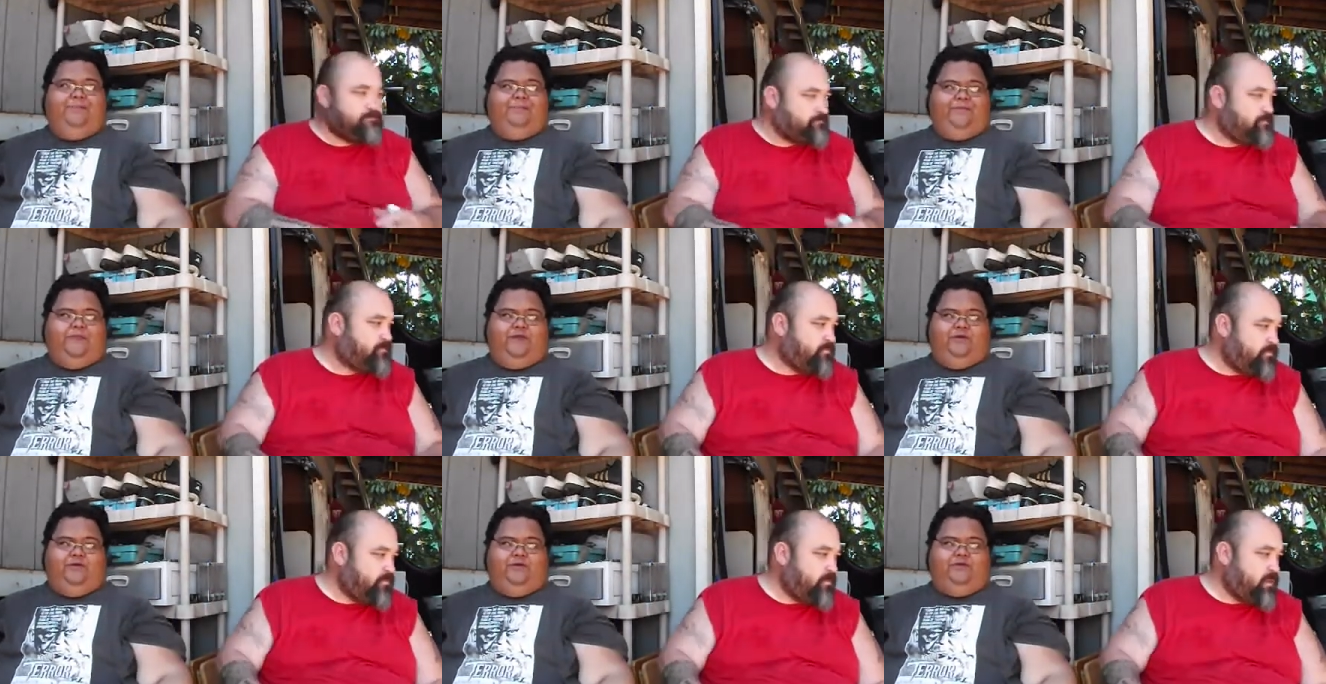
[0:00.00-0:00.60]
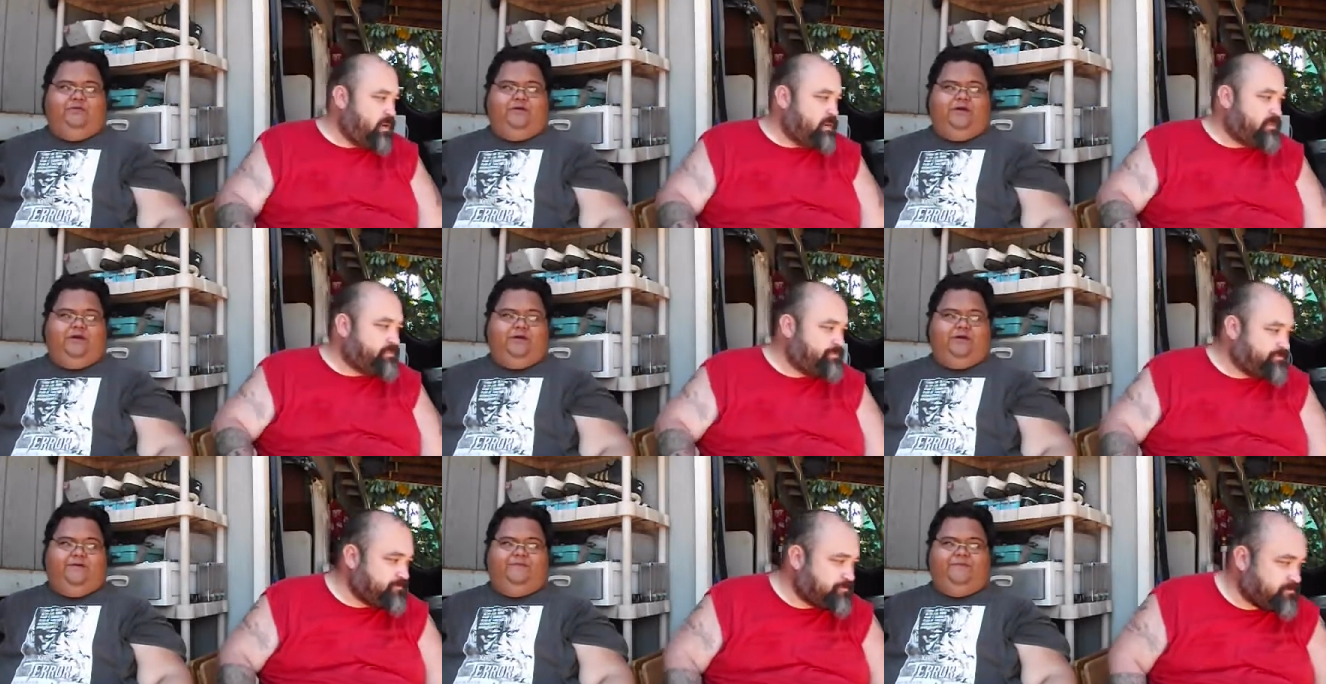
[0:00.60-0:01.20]
Speaker 1: you know, do
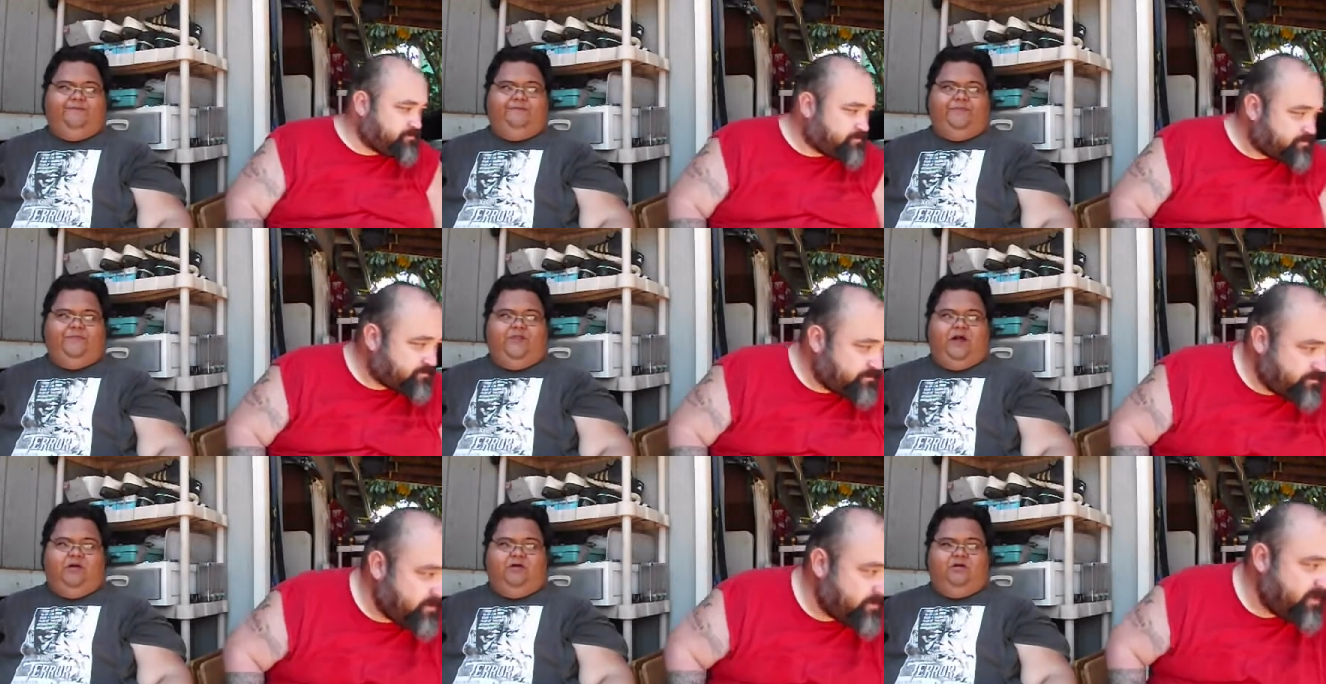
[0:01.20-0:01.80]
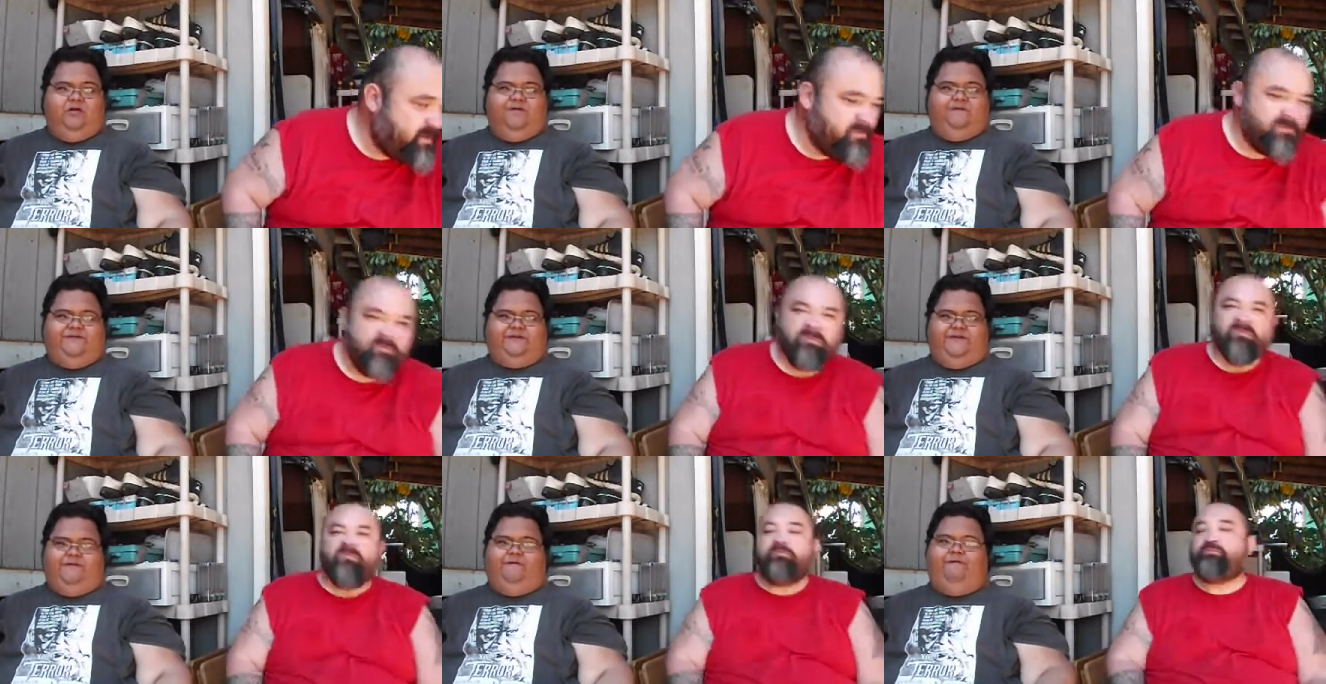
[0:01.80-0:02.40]
the I don't know if it's
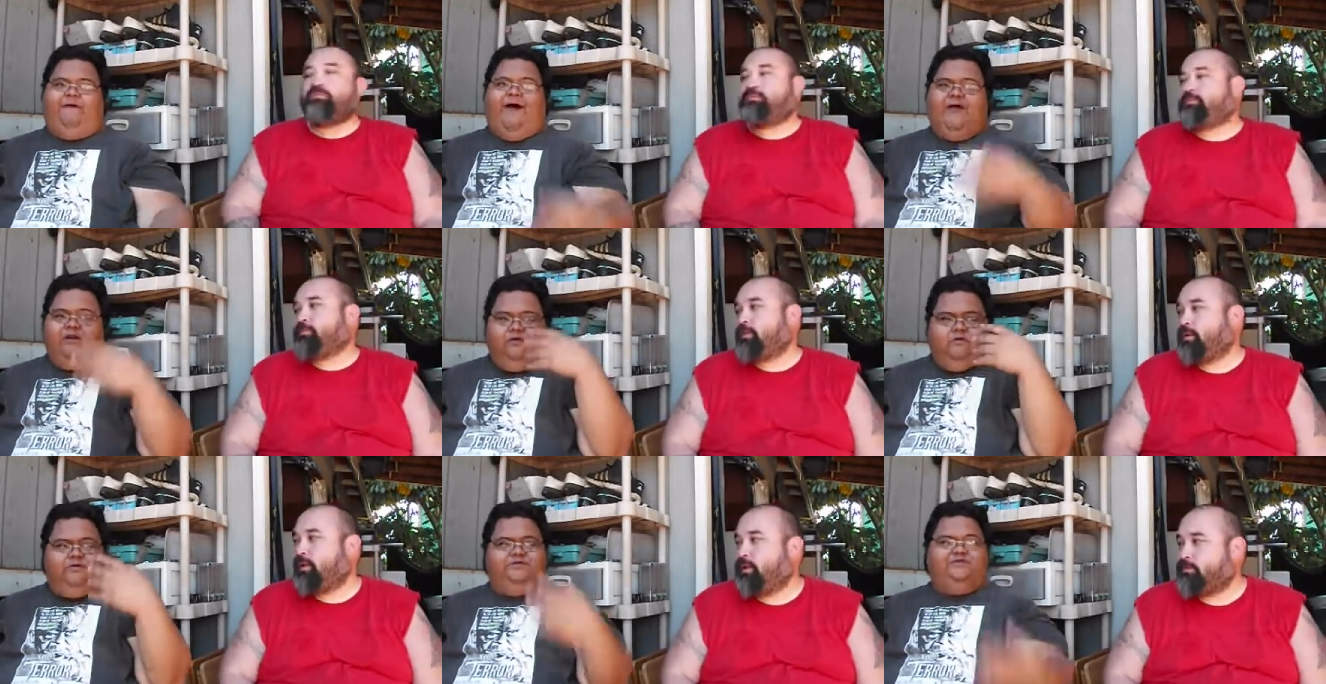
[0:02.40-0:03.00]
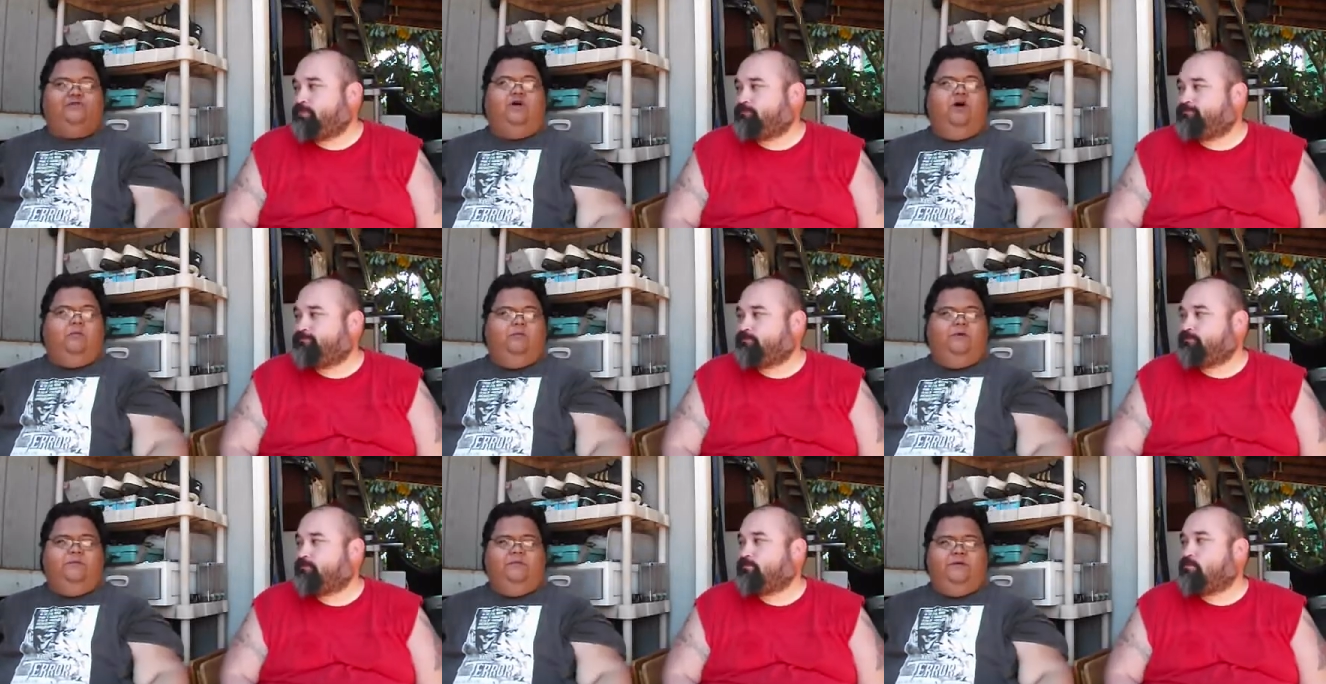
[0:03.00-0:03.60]
a final
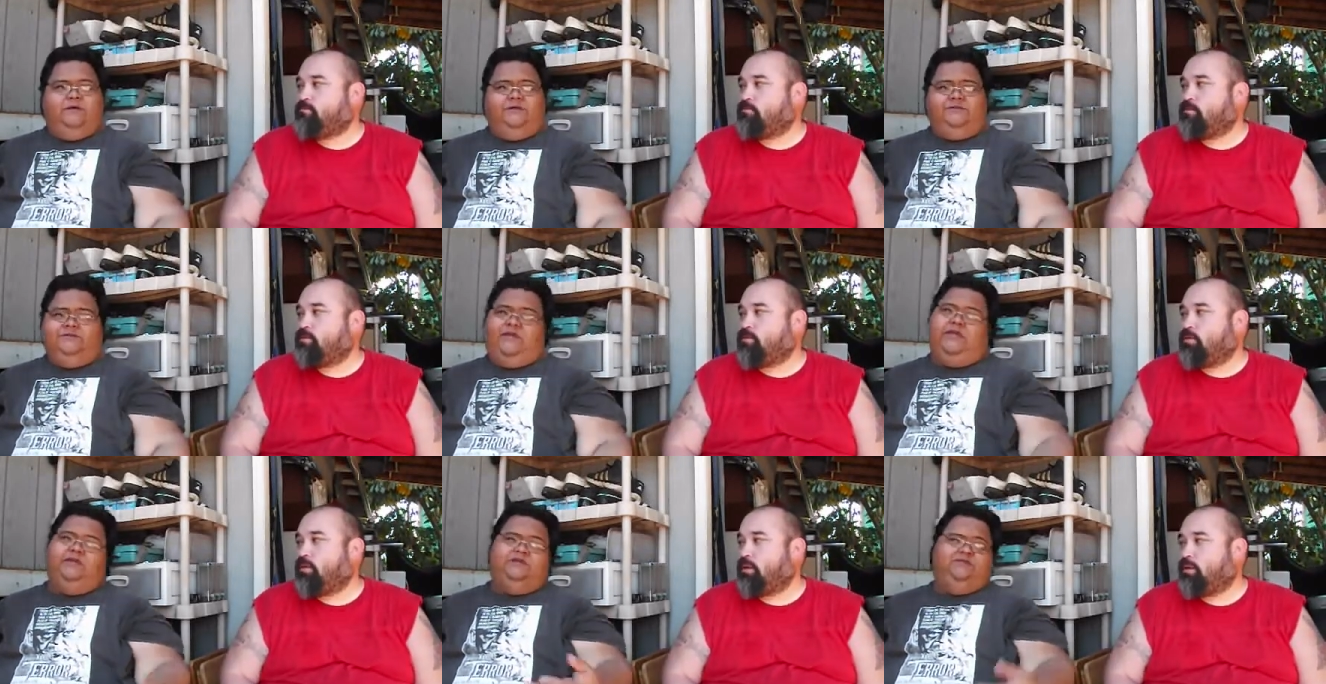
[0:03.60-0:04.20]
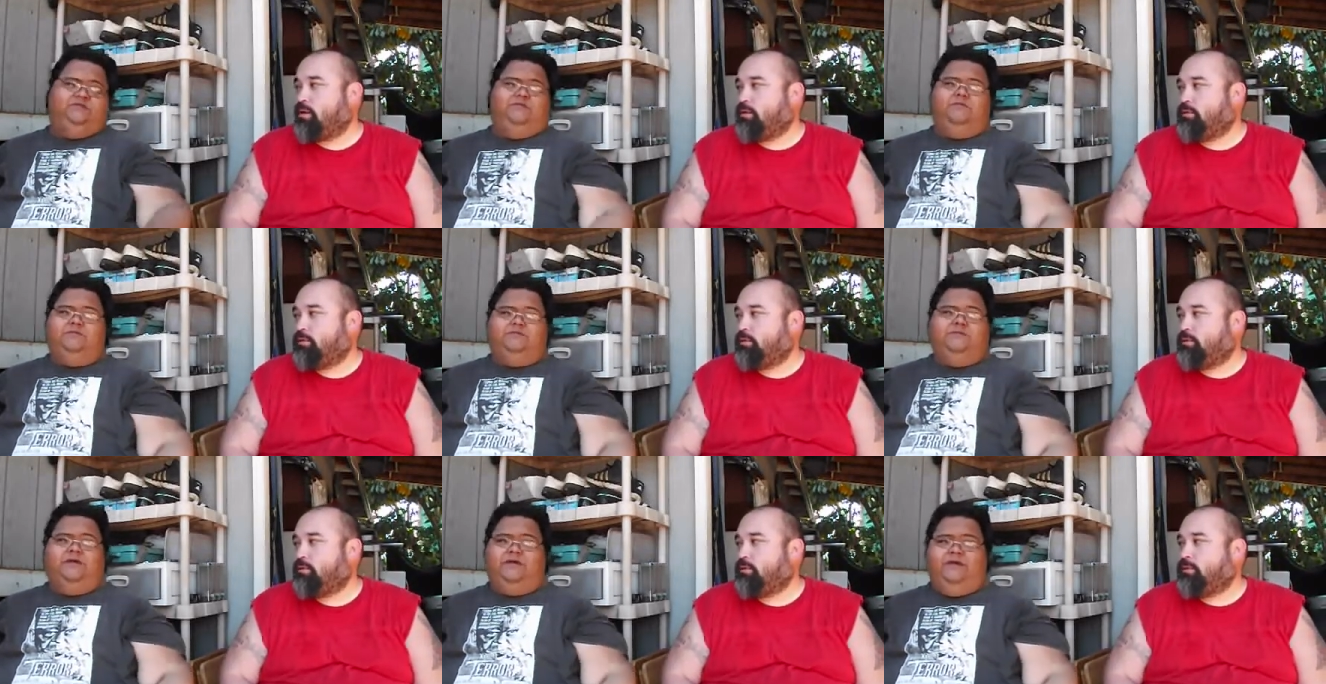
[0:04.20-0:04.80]
installment because Angus Scrimm is
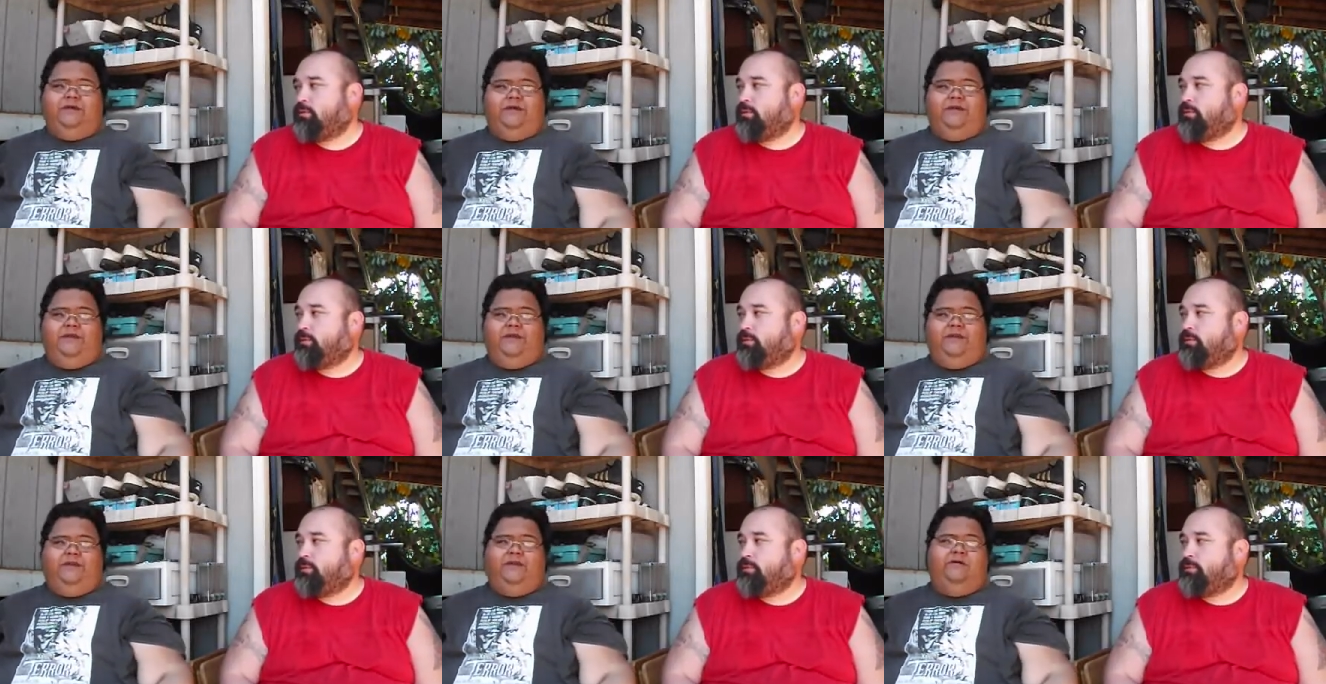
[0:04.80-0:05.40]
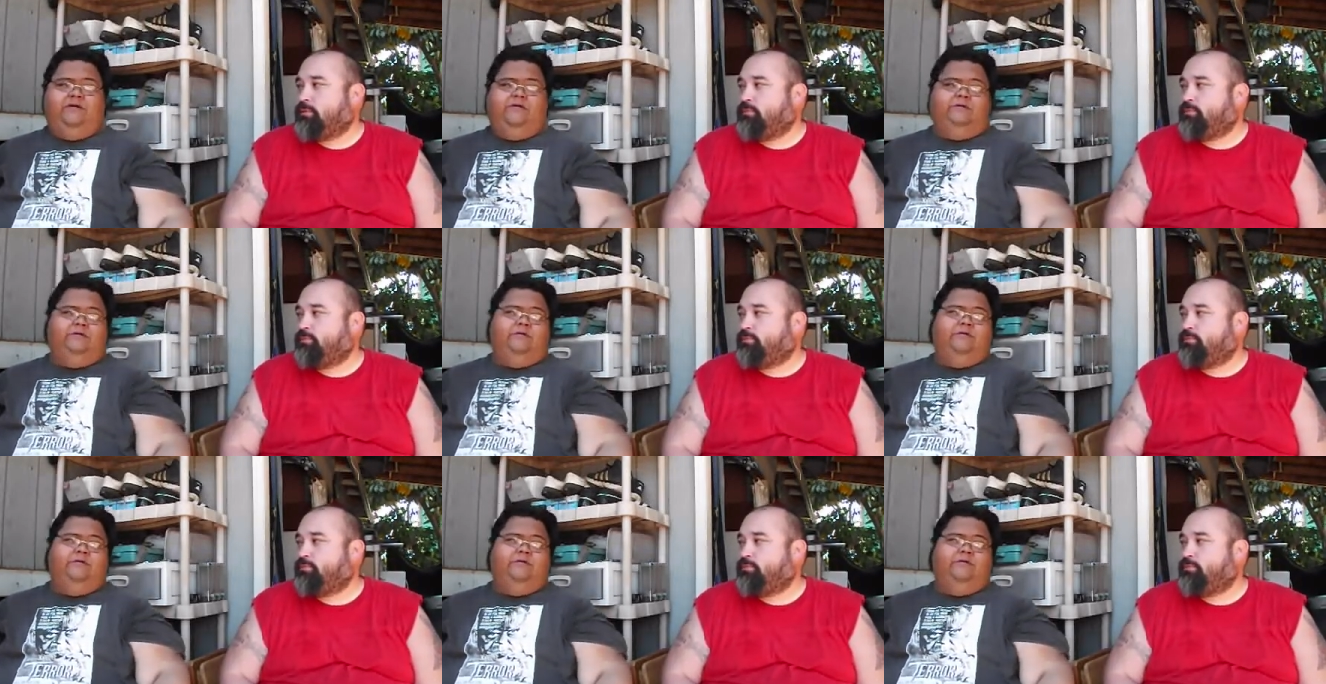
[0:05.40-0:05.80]
not getting any younger.